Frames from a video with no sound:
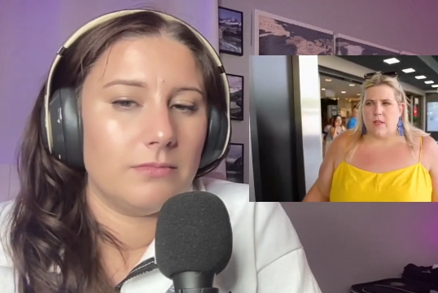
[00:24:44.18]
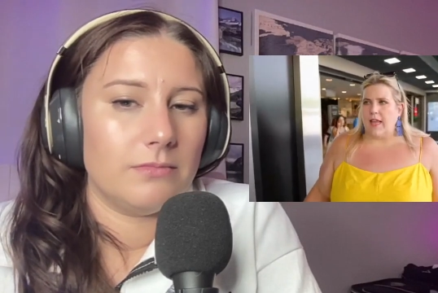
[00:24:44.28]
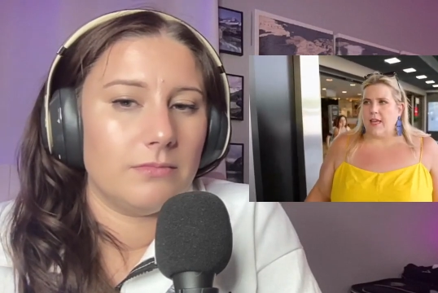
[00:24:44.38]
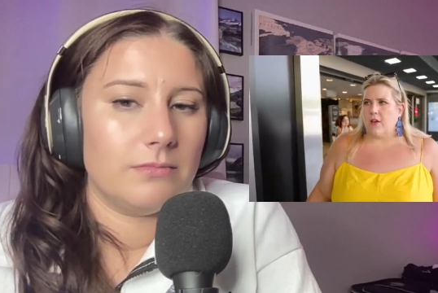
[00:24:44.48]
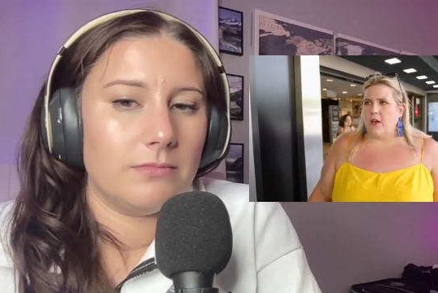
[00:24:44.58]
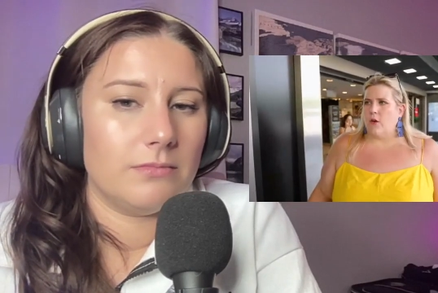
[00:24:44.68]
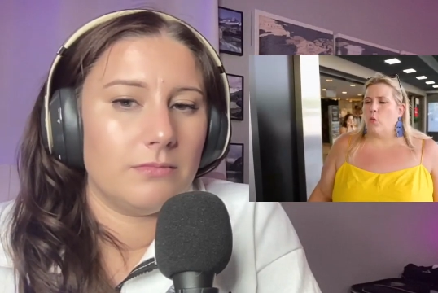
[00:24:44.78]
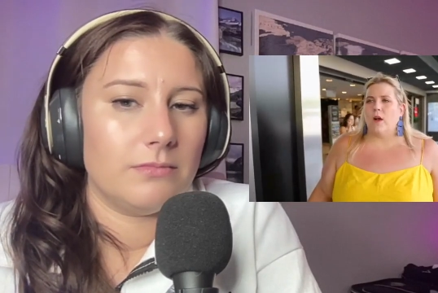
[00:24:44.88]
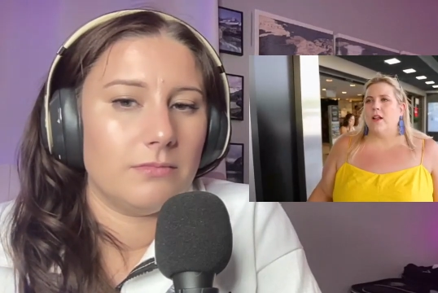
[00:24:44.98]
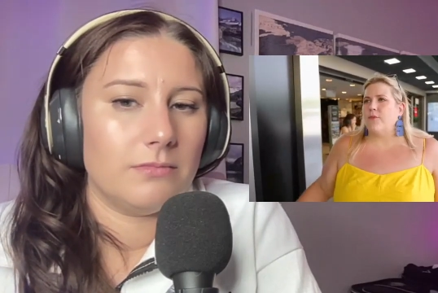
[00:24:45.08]
Speaker 1: Like,
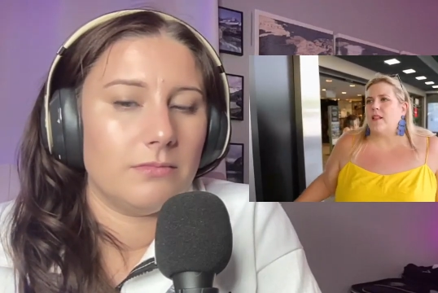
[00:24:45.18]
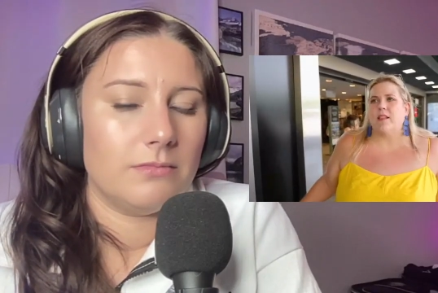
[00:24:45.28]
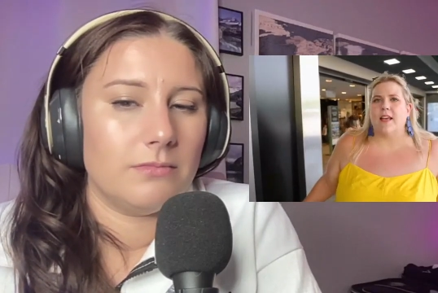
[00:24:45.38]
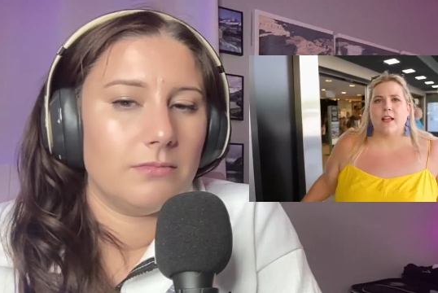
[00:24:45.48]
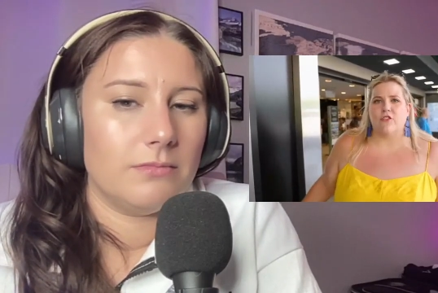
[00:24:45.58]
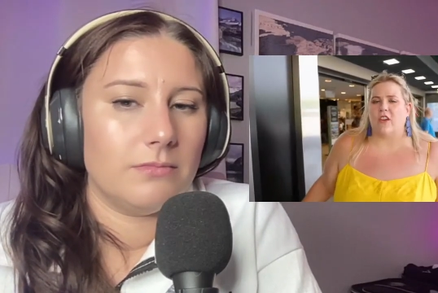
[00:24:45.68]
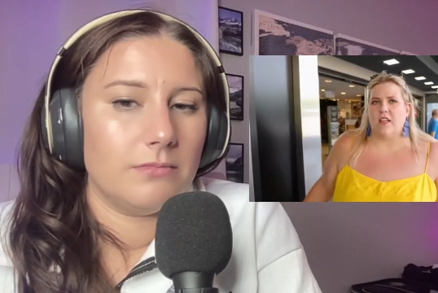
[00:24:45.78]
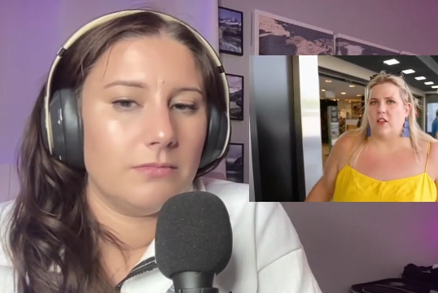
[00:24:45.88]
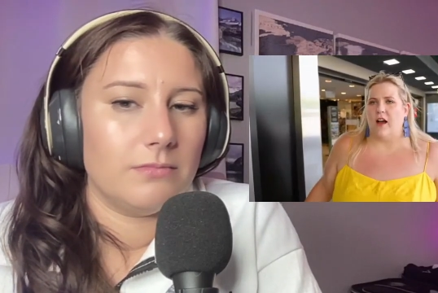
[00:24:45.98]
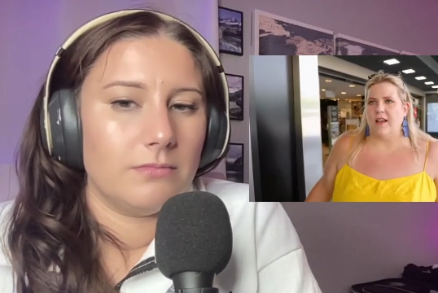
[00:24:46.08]
what if my luggage
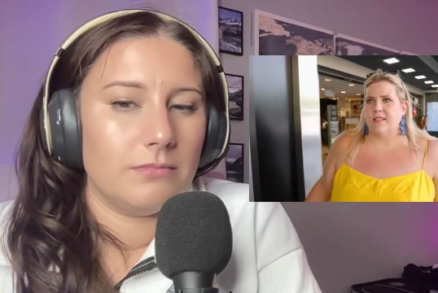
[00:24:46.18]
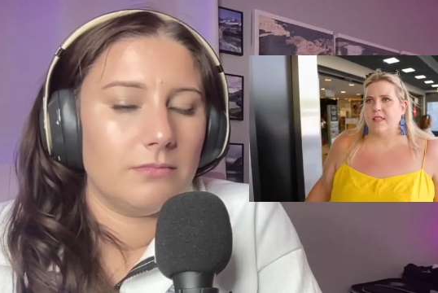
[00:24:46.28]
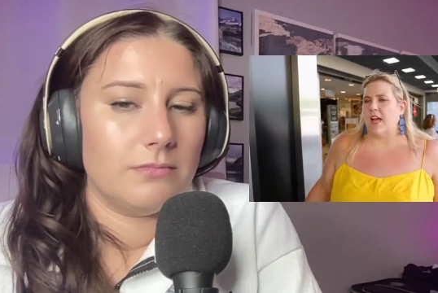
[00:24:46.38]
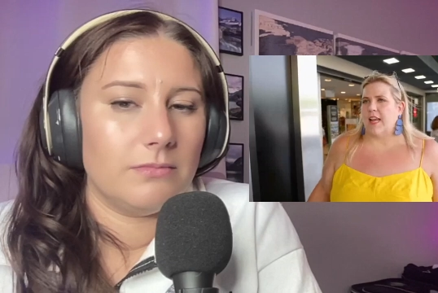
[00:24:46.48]
got lost